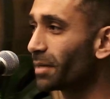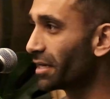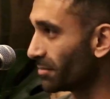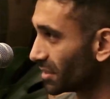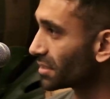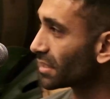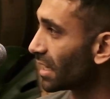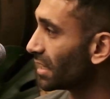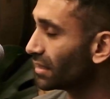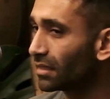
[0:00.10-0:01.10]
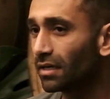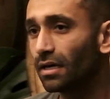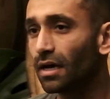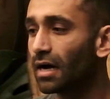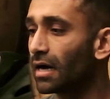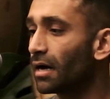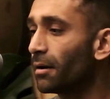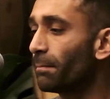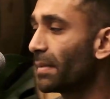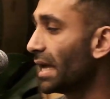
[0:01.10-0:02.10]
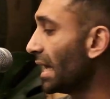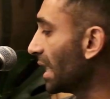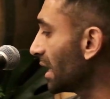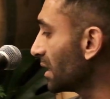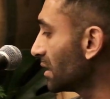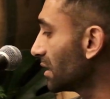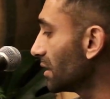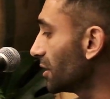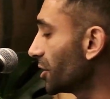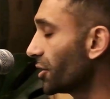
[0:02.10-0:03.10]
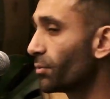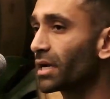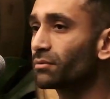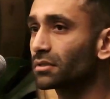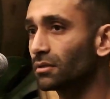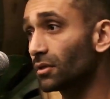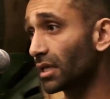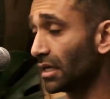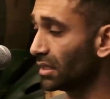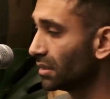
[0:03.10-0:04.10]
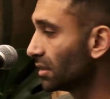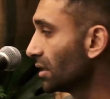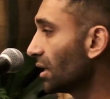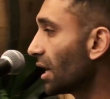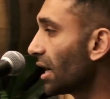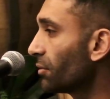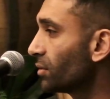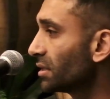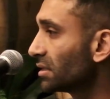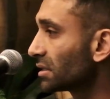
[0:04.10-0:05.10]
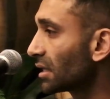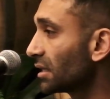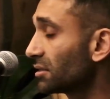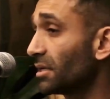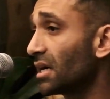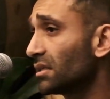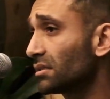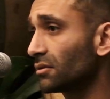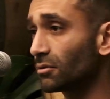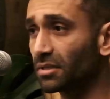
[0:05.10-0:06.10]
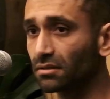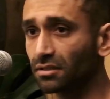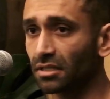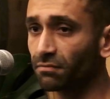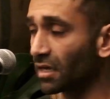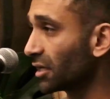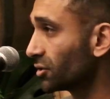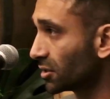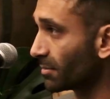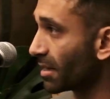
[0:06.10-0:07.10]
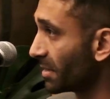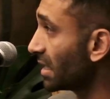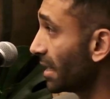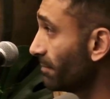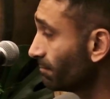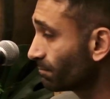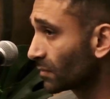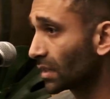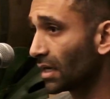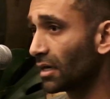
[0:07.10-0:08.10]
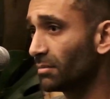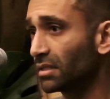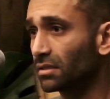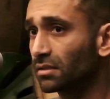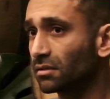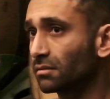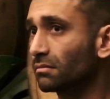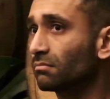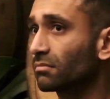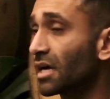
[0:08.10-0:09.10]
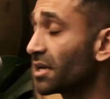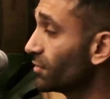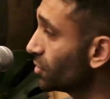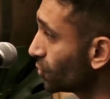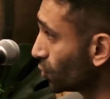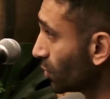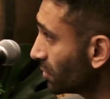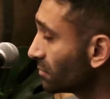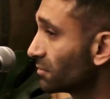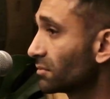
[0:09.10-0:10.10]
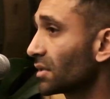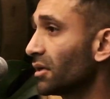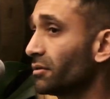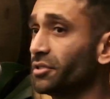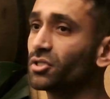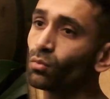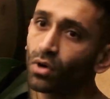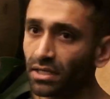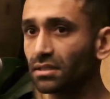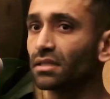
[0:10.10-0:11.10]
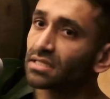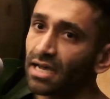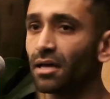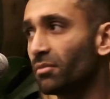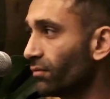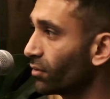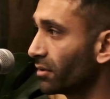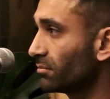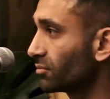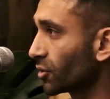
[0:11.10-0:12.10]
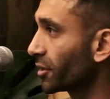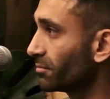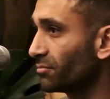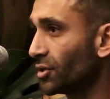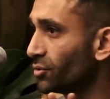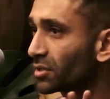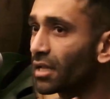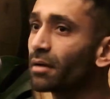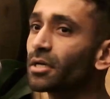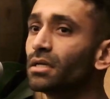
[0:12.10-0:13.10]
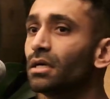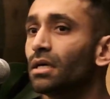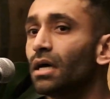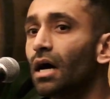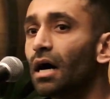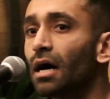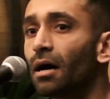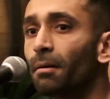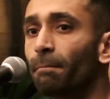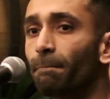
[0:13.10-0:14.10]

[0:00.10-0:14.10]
my name is Asad, and when I was a little kid, I was, to be honest, a little bit self-conscious about my name because it's kind of unusual, or at least it was at the time before the current news climate. I